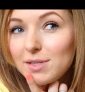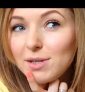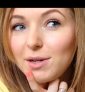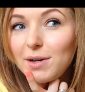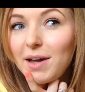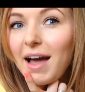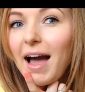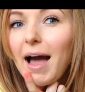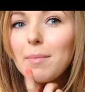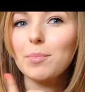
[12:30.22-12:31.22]
so
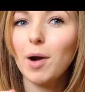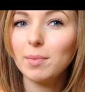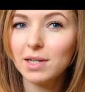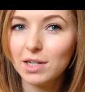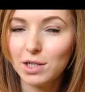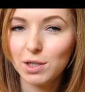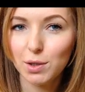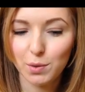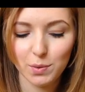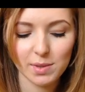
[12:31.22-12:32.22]
I'm probably going to
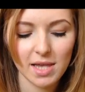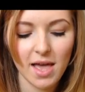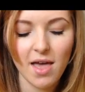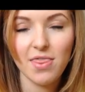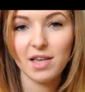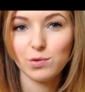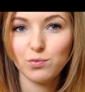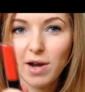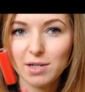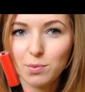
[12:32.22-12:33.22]
use this
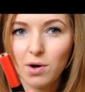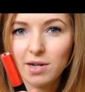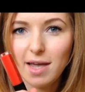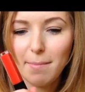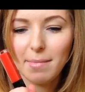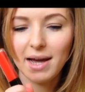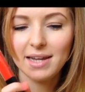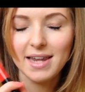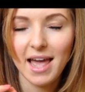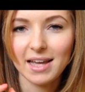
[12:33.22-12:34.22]
red one in
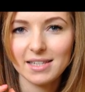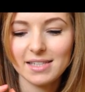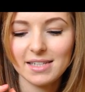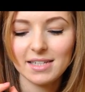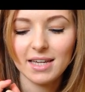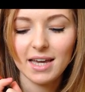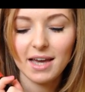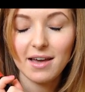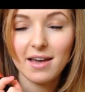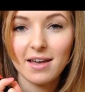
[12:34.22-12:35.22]
my next
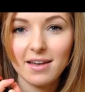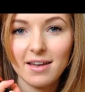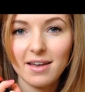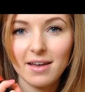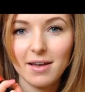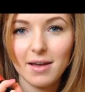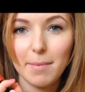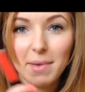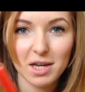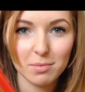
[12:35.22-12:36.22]

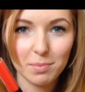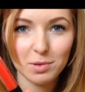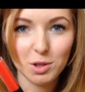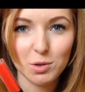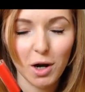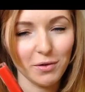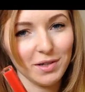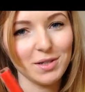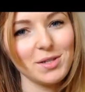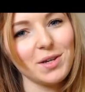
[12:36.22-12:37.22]
makeup
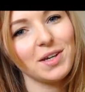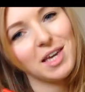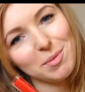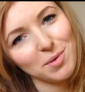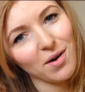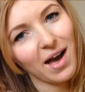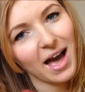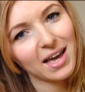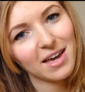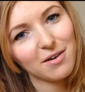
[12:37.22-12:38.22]
tutorial, so keep your
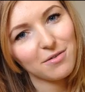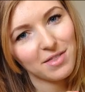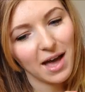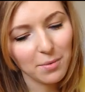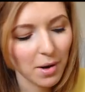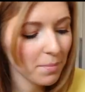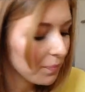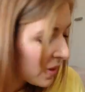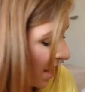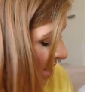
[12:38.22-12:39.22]
eye out for that one.